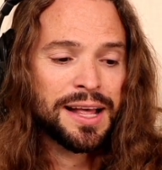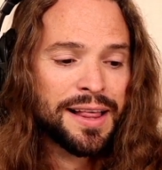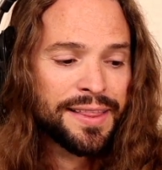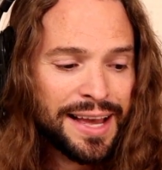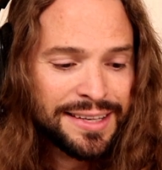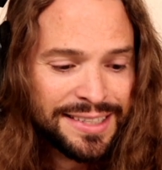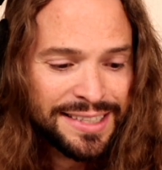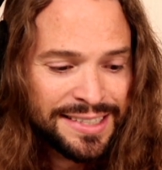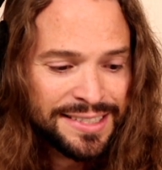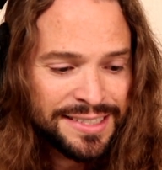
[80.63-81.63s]
that
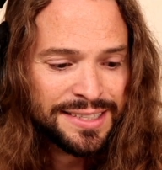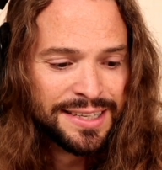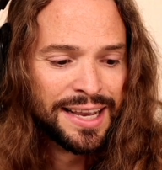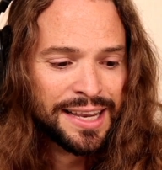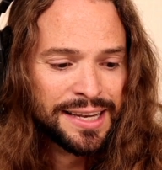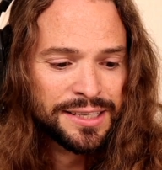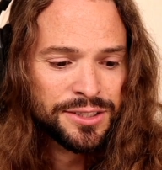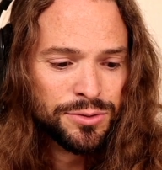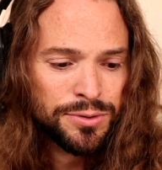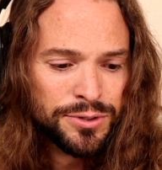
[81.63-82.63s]
is a
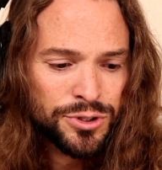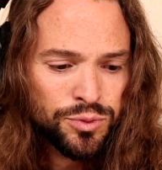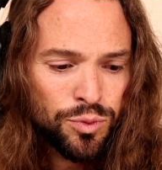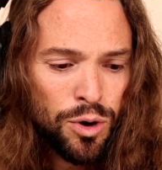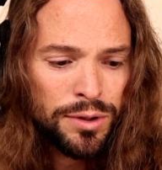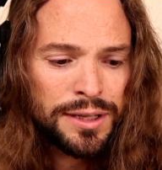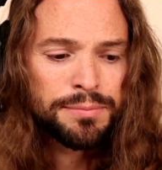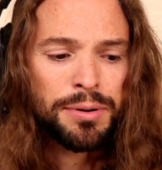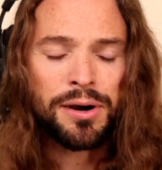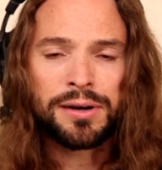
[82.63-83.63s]
sort of swollen
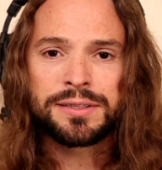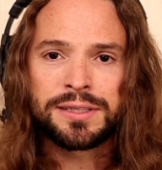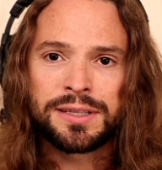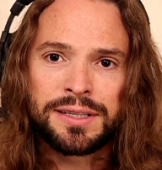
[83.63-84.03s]
part